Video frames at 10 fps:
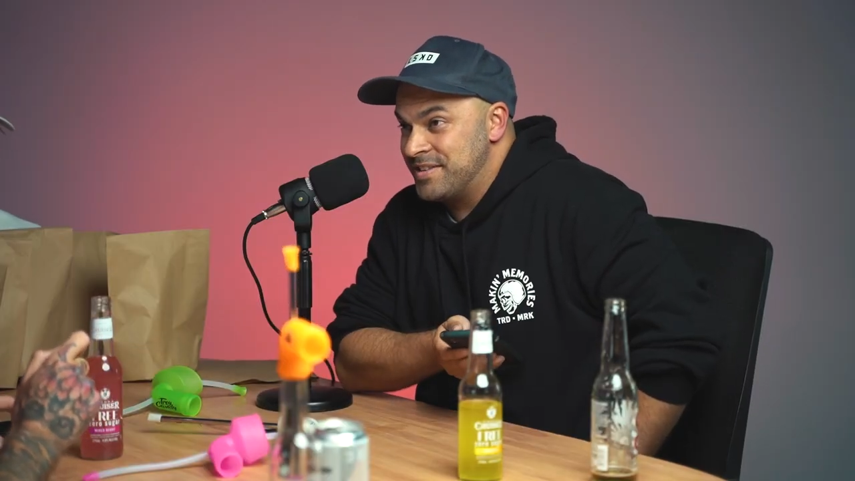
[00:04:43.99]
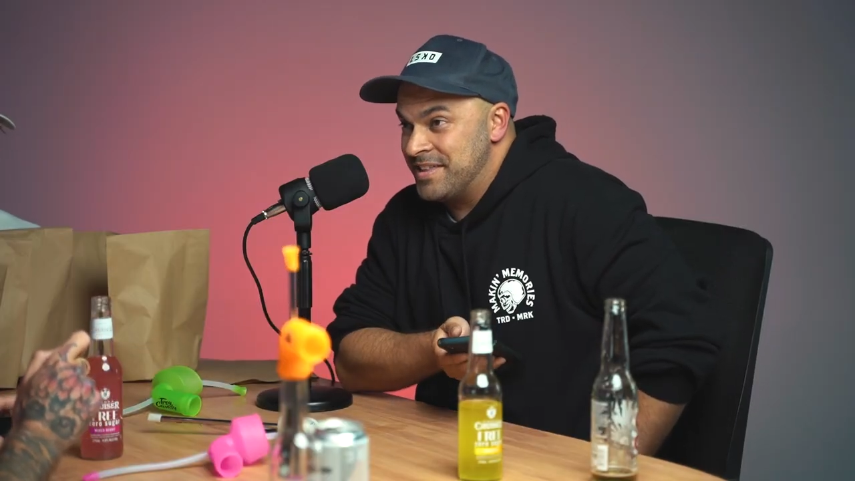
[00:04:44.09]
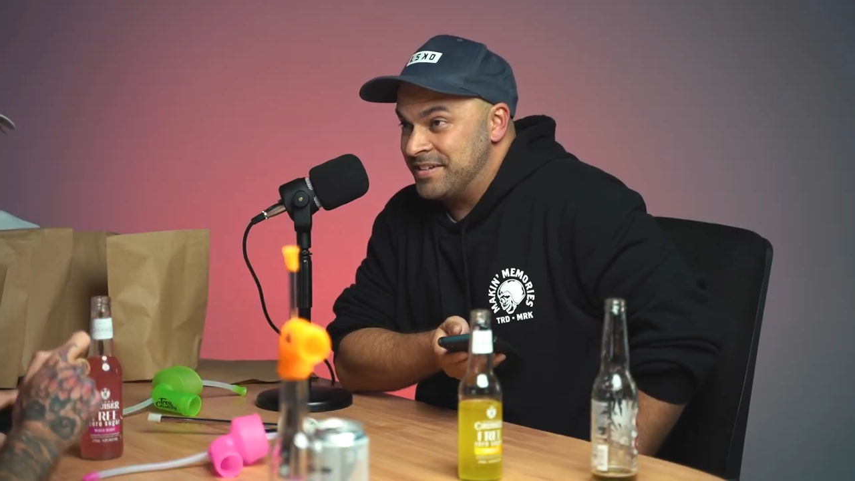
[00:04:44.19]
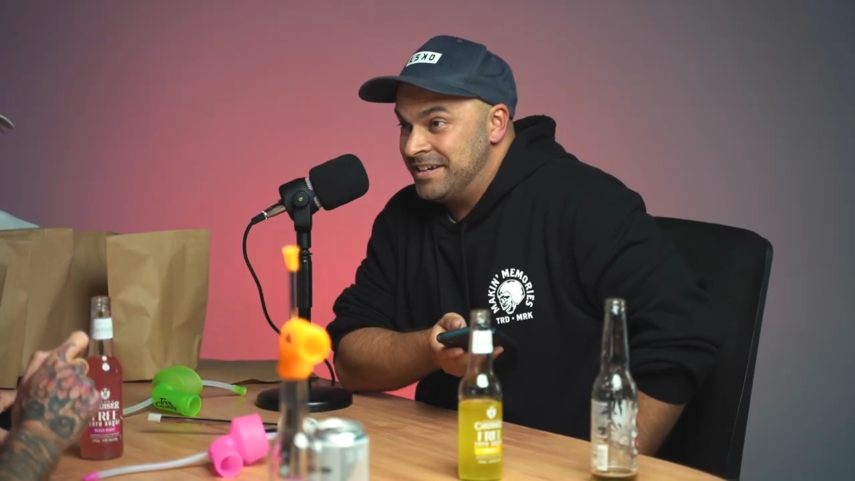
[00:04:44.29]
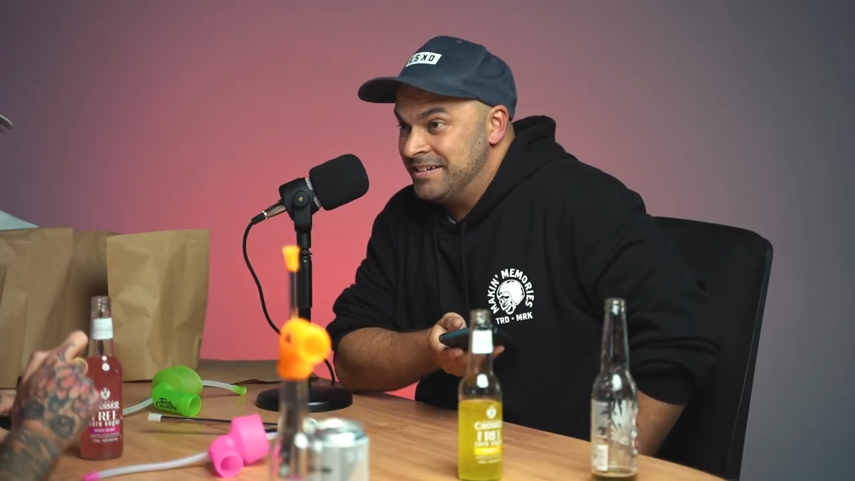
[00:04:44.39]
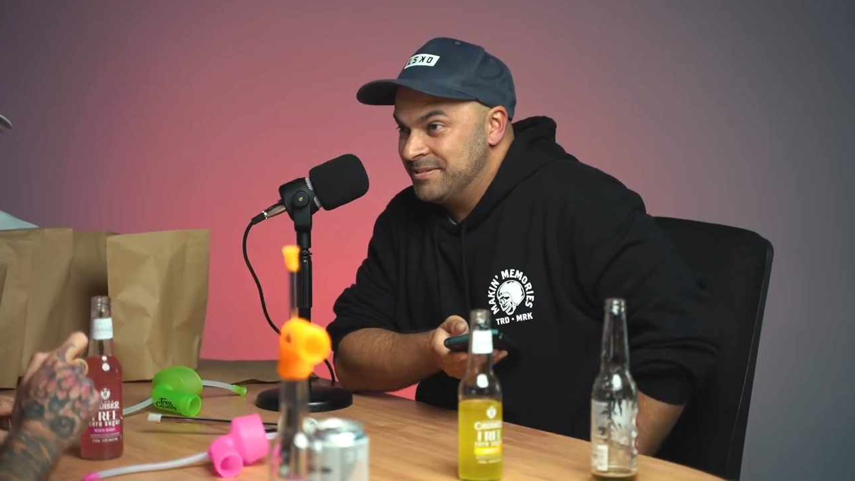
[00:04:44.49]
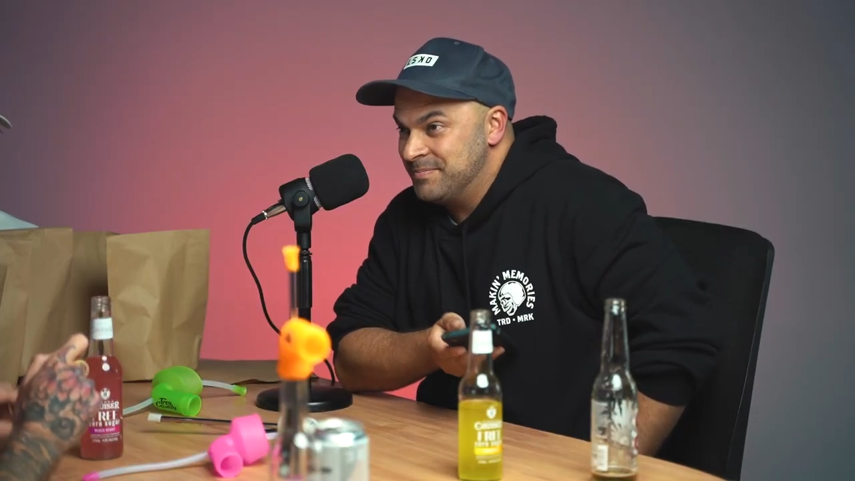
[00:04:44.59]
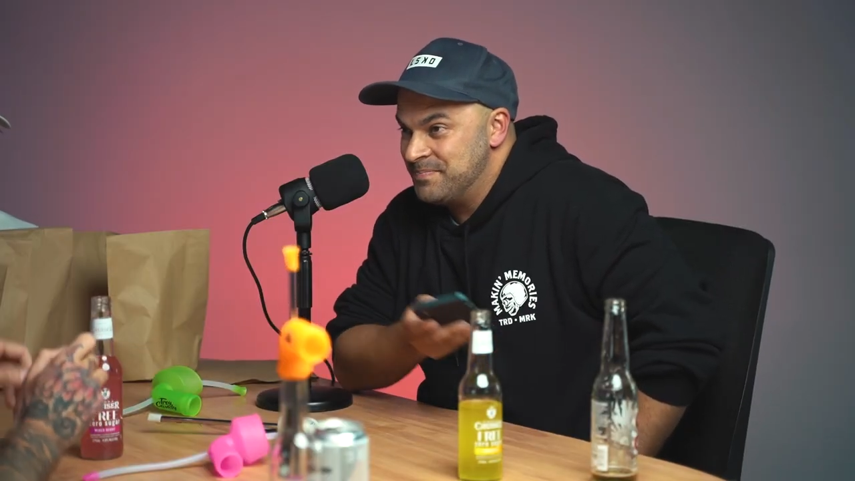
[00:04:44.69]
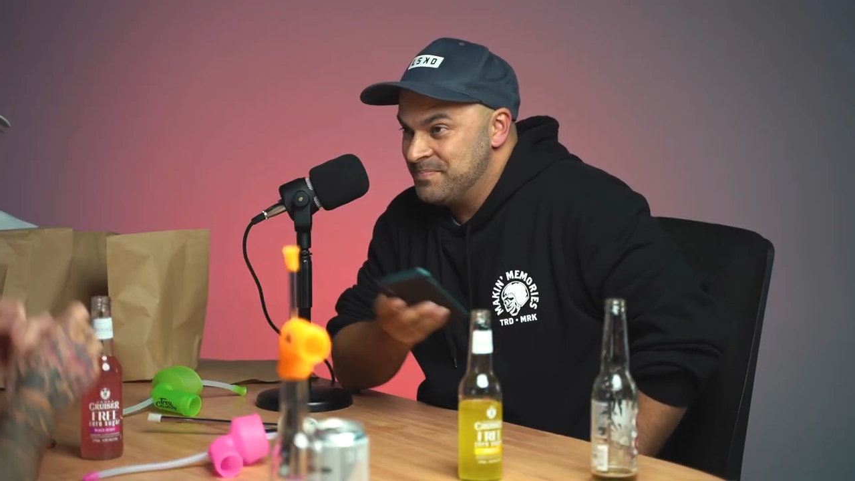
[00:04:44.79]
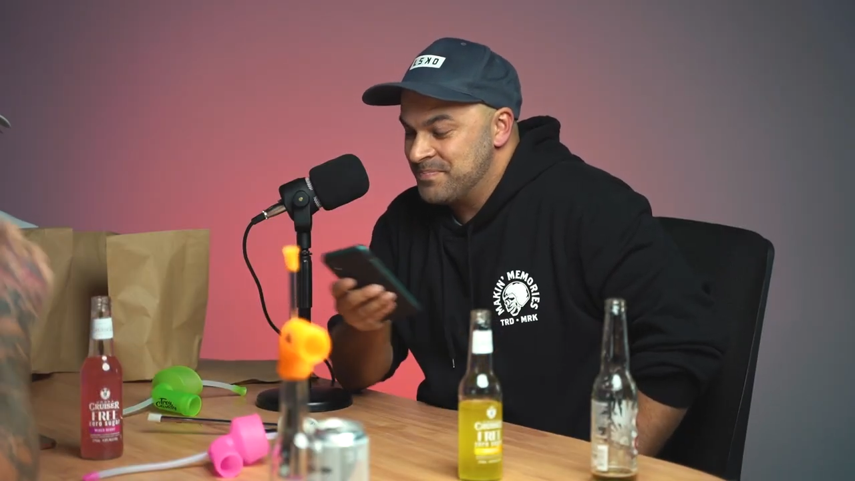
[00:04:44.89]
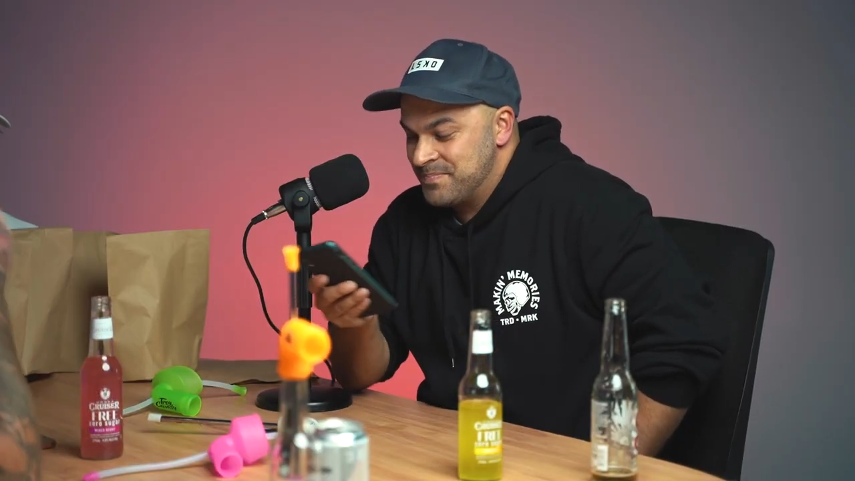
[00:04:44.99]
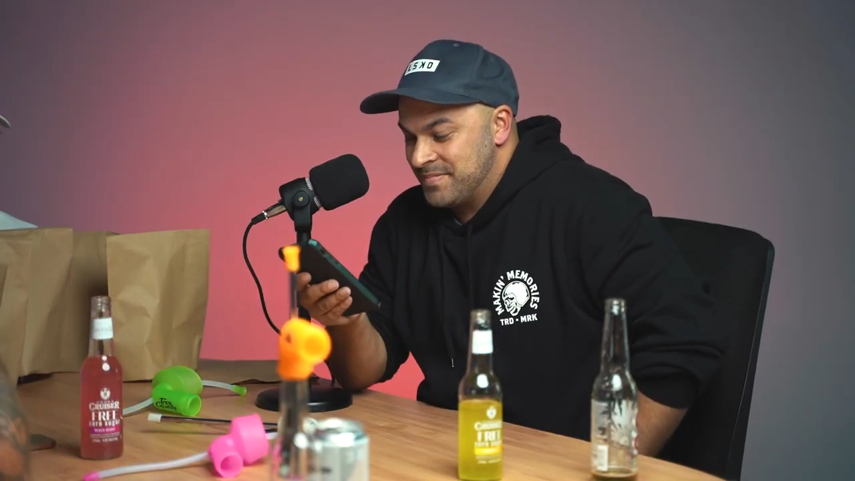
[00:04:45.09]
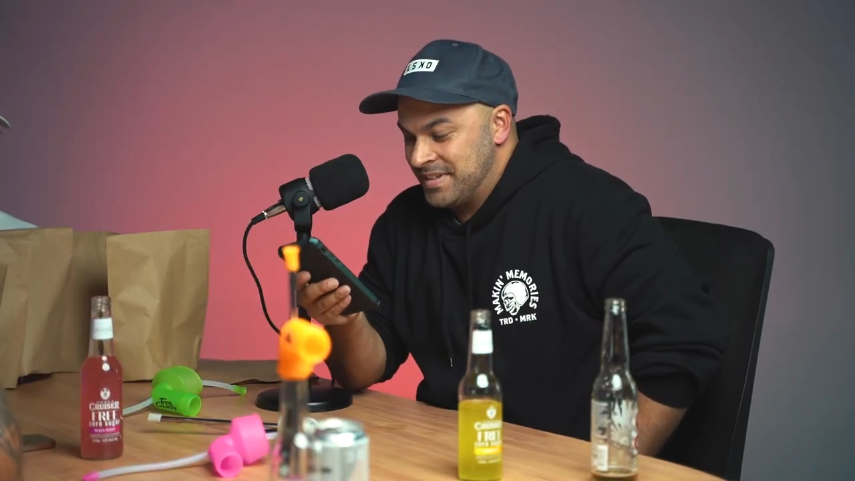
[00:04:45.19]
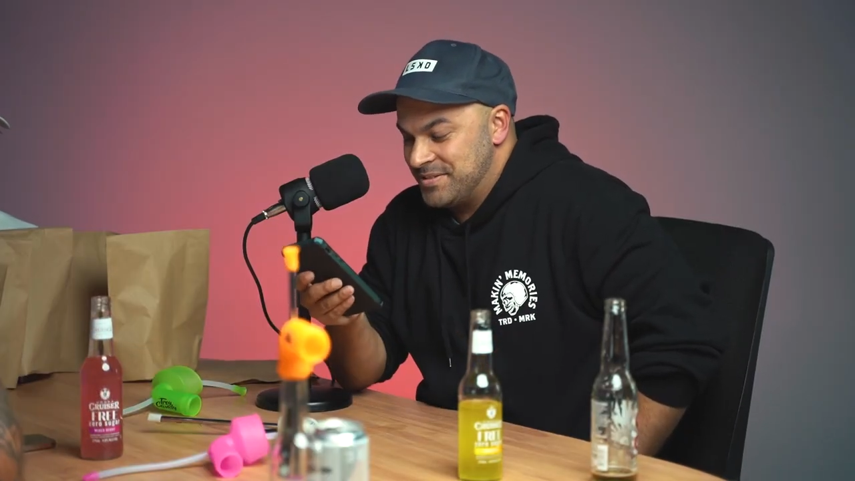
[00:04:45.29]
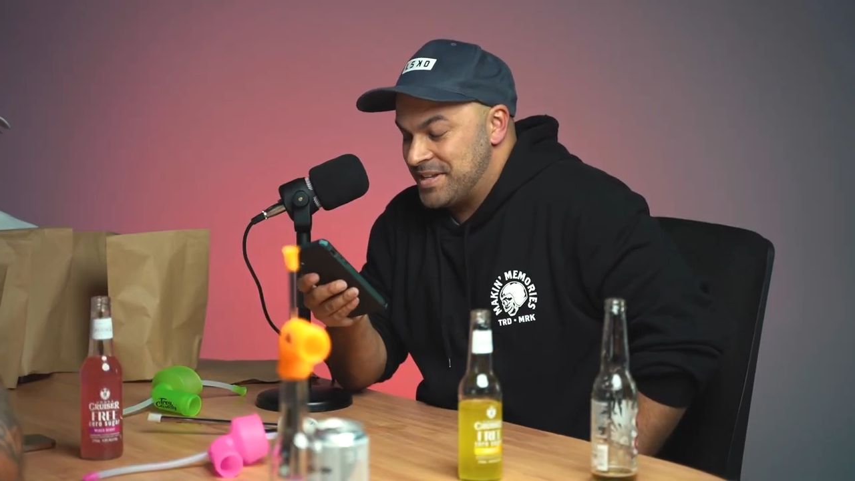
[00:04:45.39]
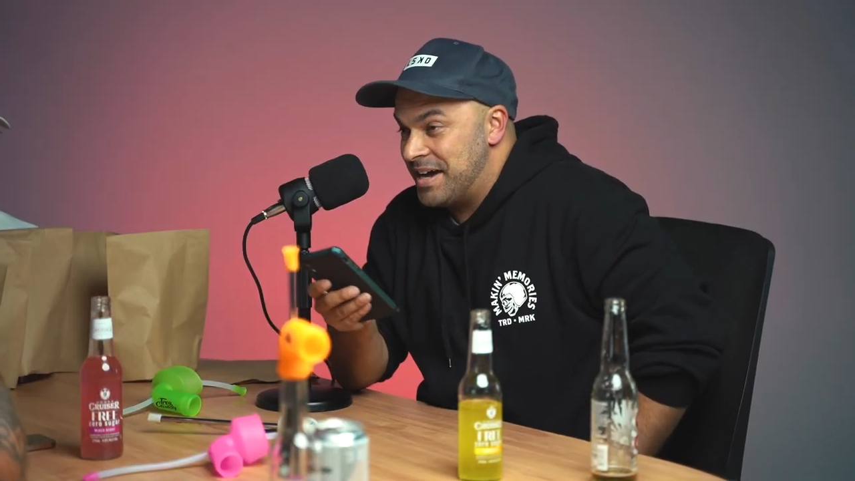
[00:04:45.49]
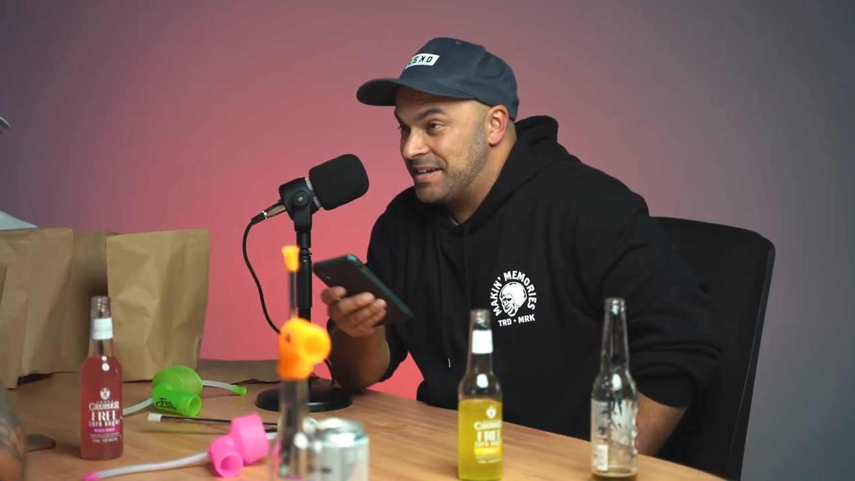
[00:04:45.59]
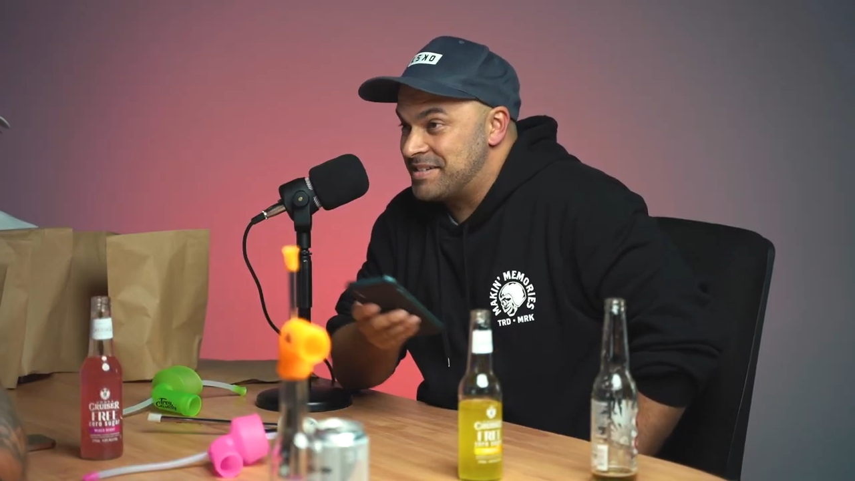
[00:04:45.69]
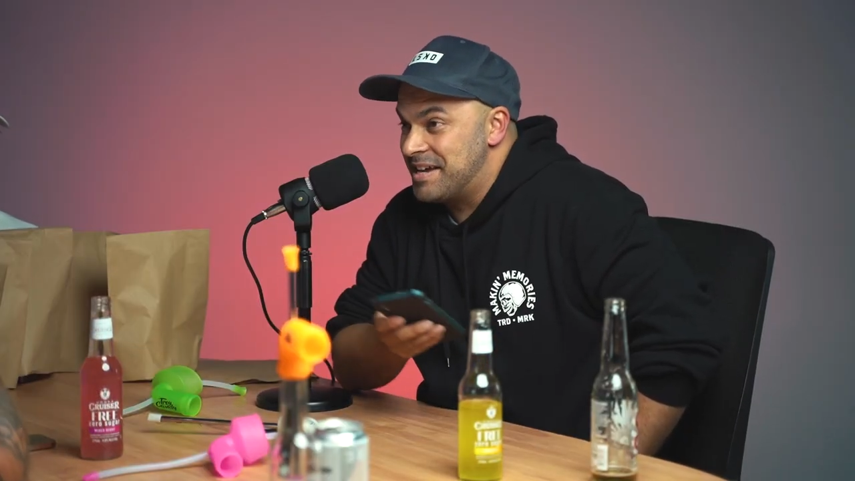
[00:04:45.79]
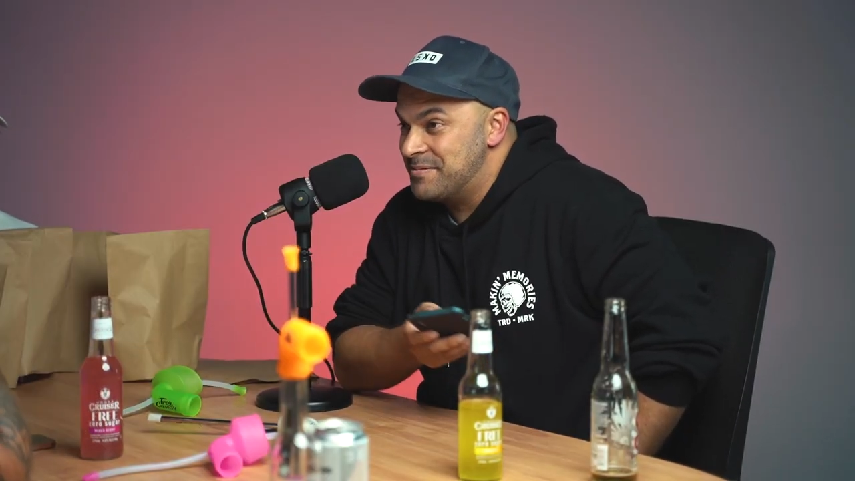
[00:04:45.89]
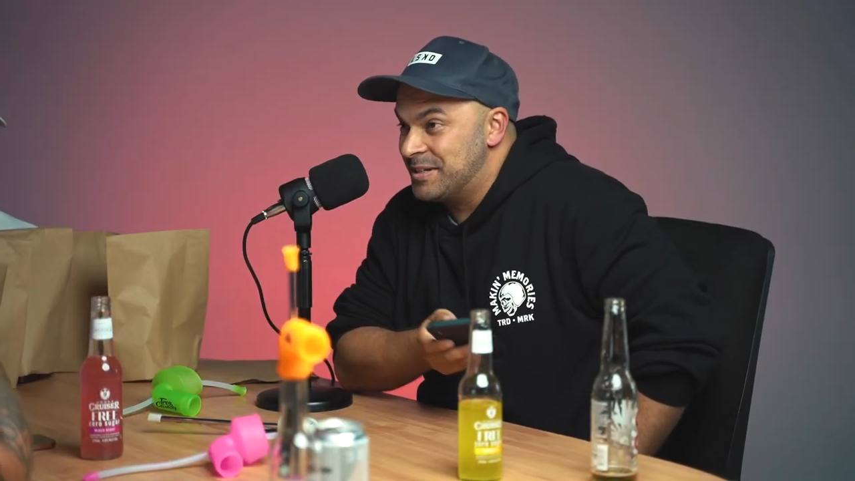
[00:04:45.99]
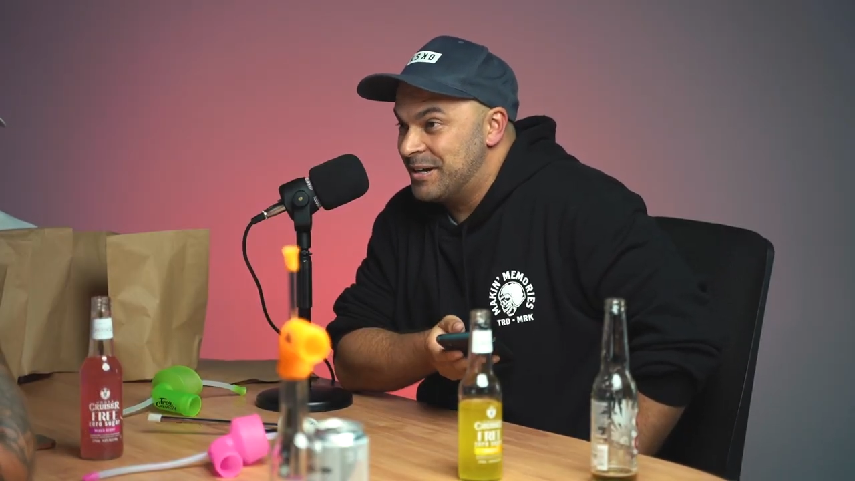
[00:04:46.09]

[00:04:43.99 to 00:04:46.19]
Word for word: the other day. It's the hardest day of my